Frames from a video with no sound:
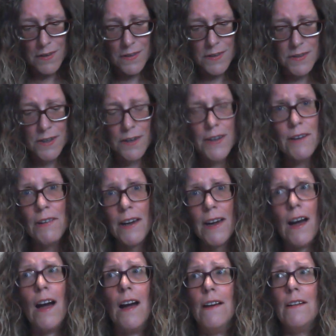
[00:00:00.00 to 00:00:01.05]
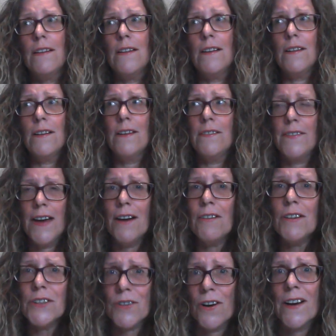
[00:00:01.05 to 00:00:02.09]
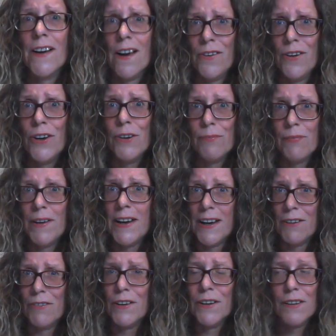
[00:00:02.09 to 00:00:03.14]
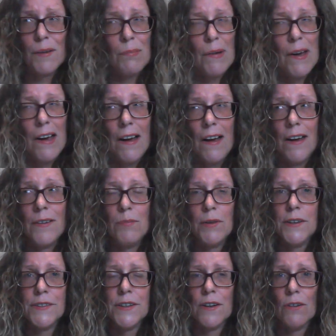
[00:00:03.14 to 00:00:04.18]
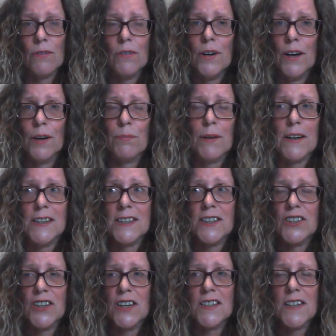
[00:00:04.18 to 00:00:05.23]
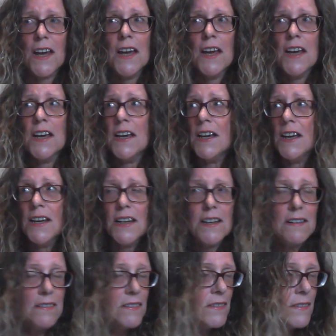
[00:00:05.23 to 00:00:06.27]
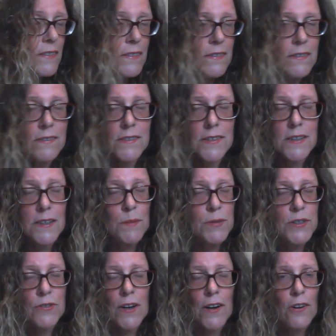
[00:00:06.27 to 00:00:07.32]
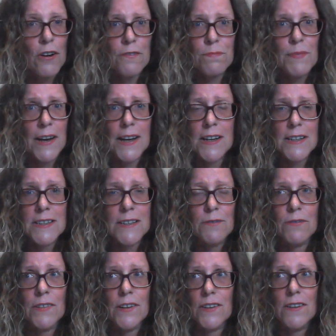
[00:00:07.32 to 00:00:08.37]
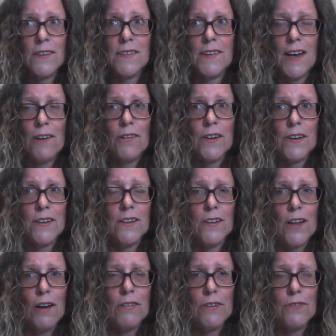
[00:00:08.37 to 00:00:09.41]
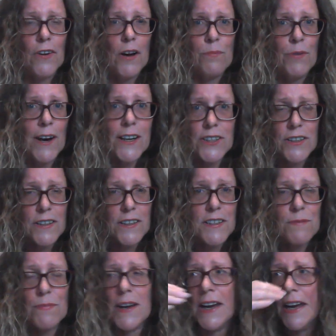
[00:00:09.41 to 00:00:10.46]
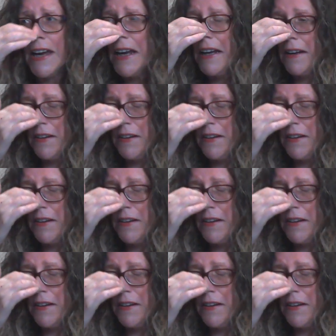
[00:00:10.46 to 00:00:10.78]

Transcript: So here we go. They were trying to hurt me really bad, but didn't work because it just slipped straight off me because they're on a lowered vibration to me.